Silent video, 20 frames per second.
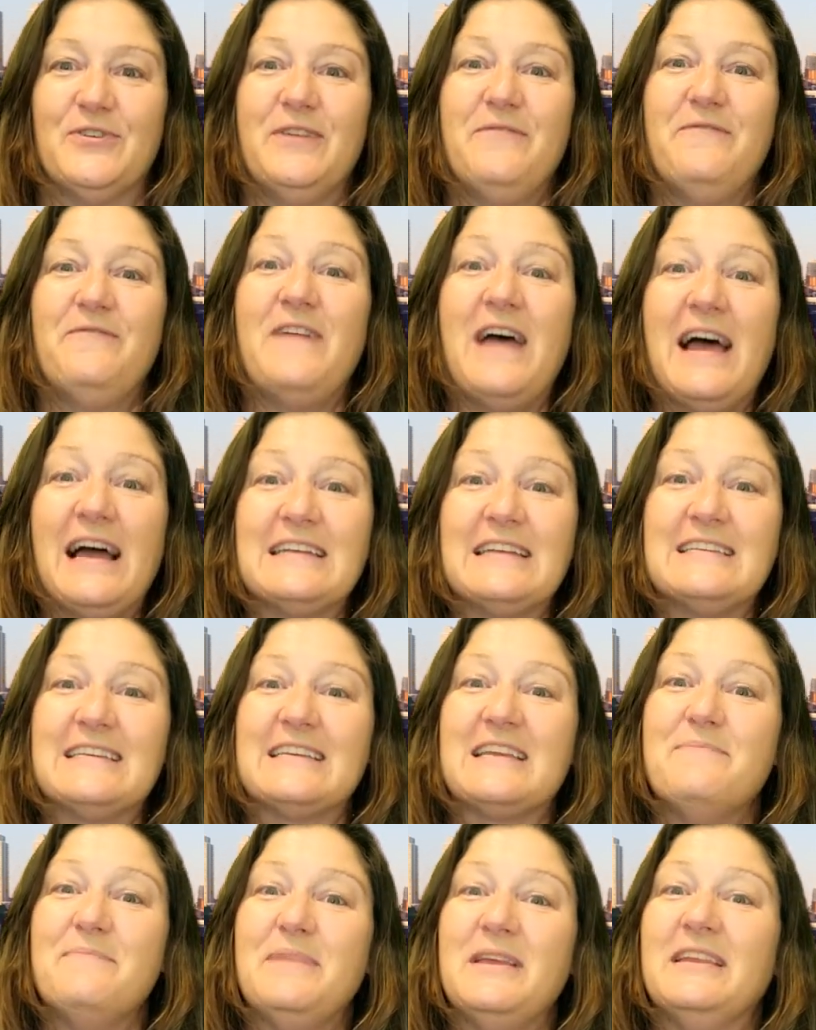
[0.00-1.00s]
In fact, it
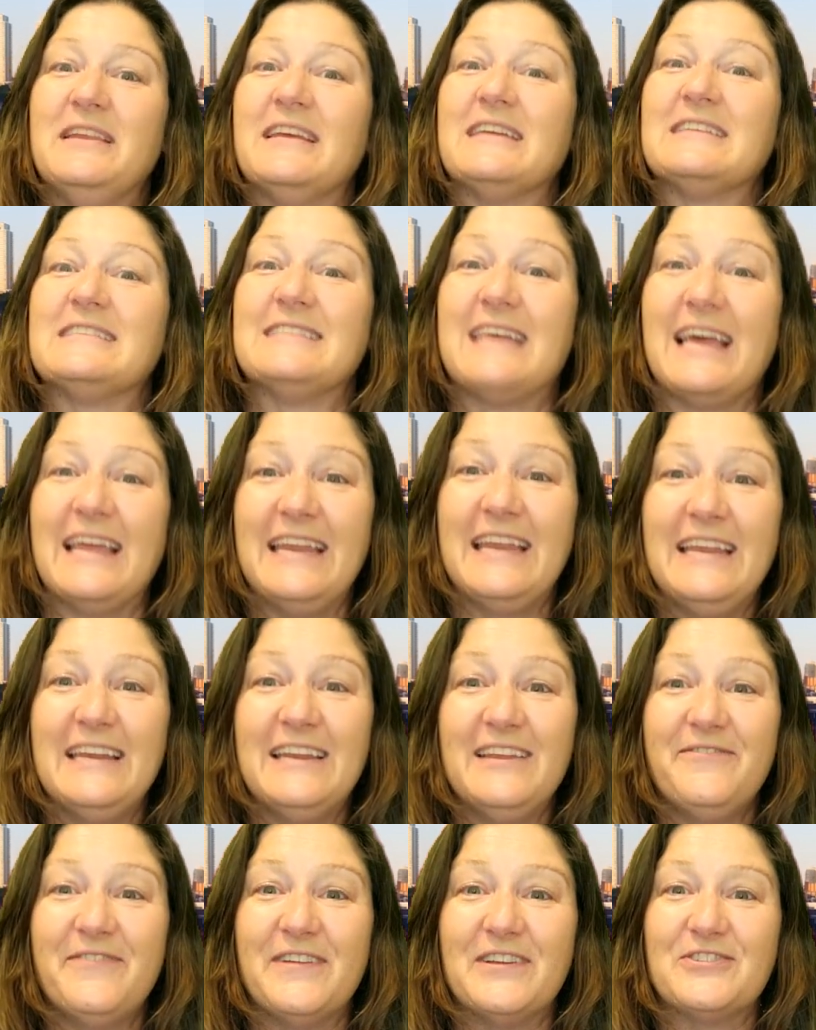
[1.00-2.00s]
can be an exciting
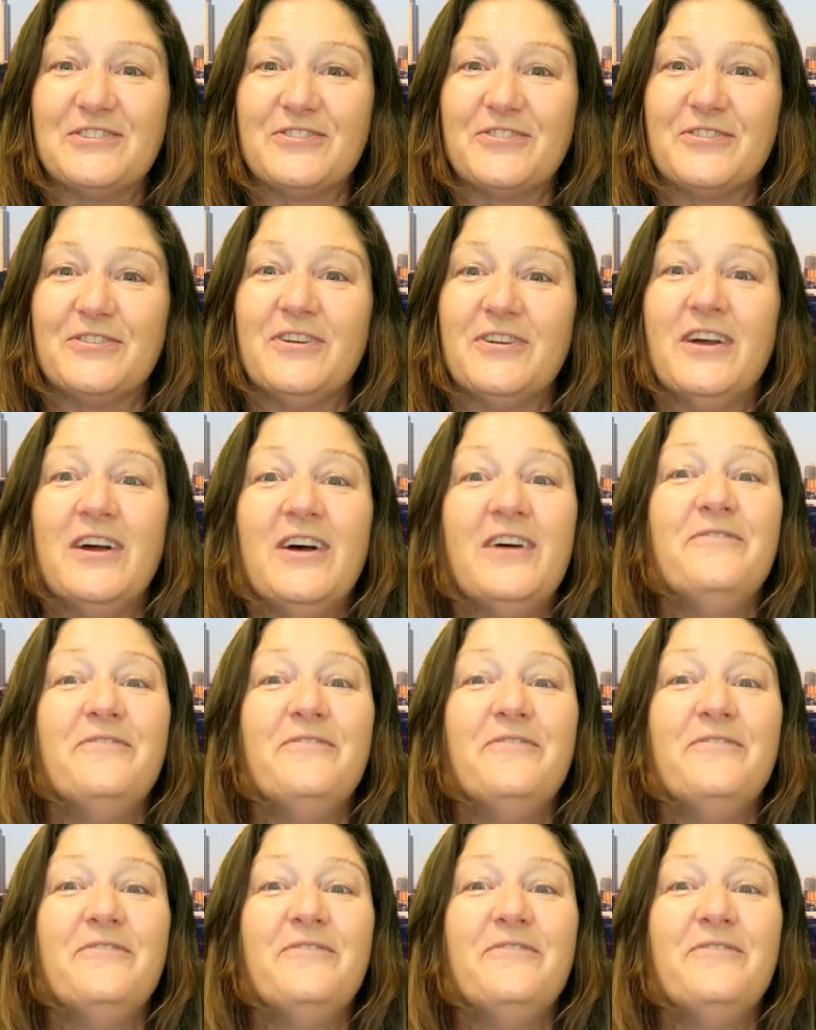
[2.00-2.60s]
adventure